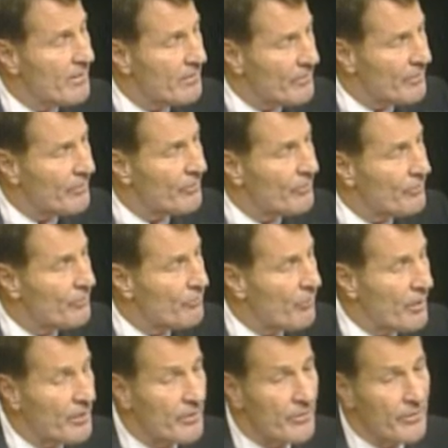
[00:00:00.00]
No
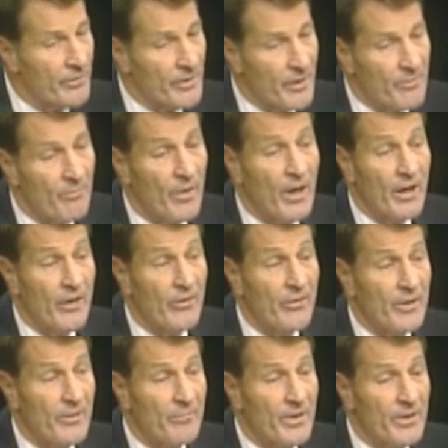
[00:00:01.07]
wonder an
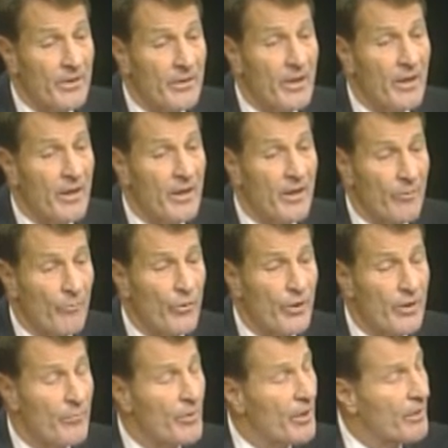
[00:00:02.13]
admiring but dying
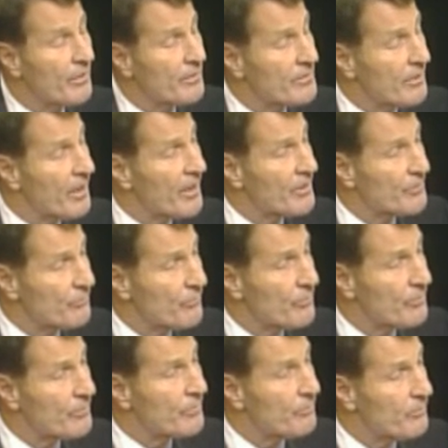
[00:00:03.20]
Brigham Young's last
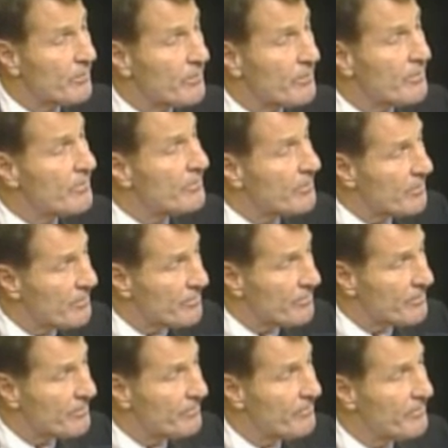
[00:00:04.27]
words were
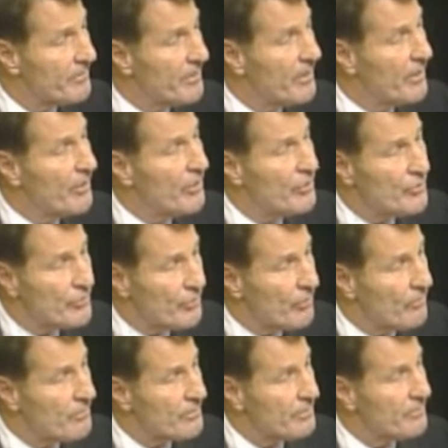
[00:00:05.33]
Joseph,
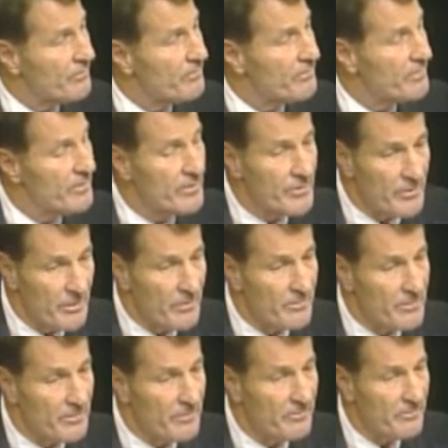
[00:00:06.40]
Joseph,
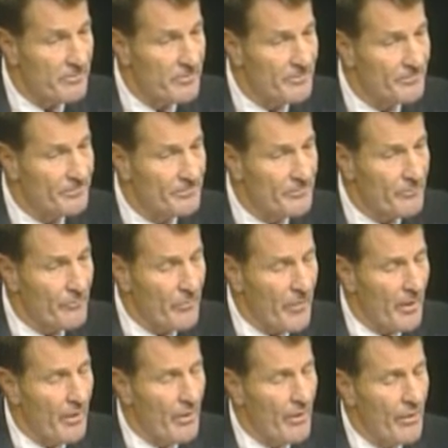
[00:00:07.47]
Joseph.
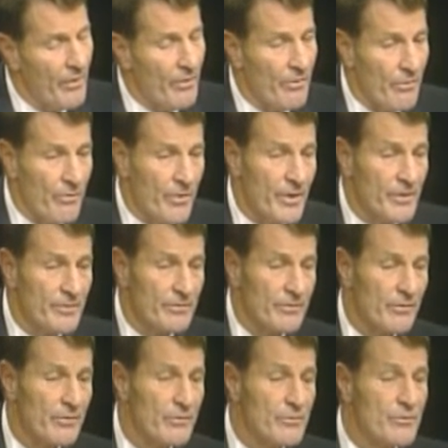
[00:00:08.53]
Thus,
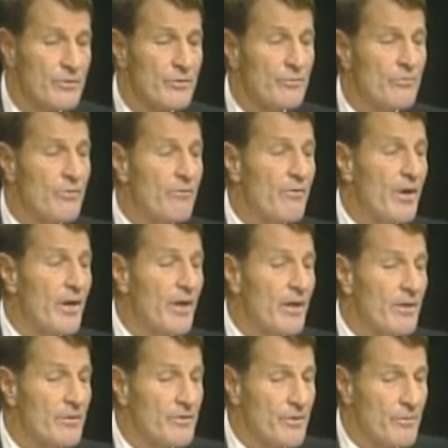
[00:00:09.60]
those who
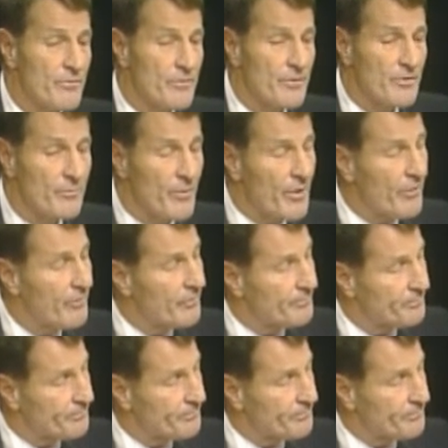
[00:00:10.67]
revile Joseph Smith